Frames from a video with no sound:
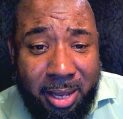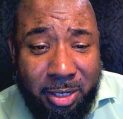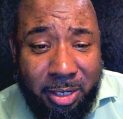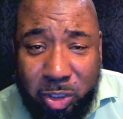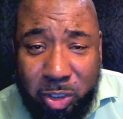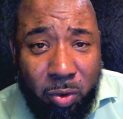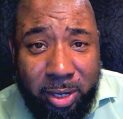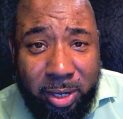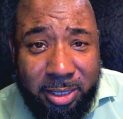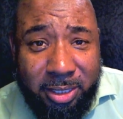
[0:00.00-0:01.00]

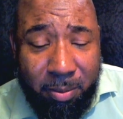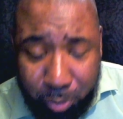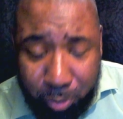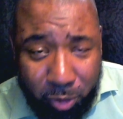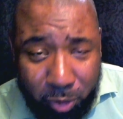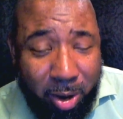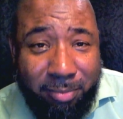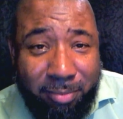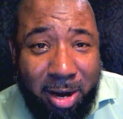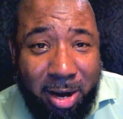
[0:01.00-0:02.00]
stories and the
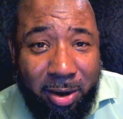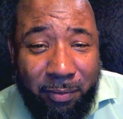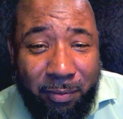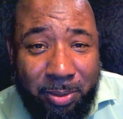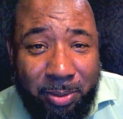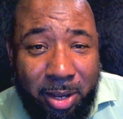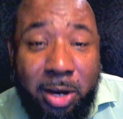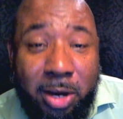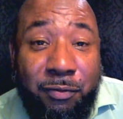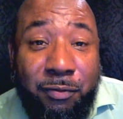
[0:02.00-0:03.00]
bullcrap narrative.
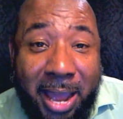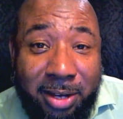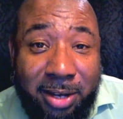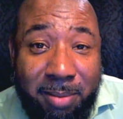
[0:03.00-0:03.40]
The fact of the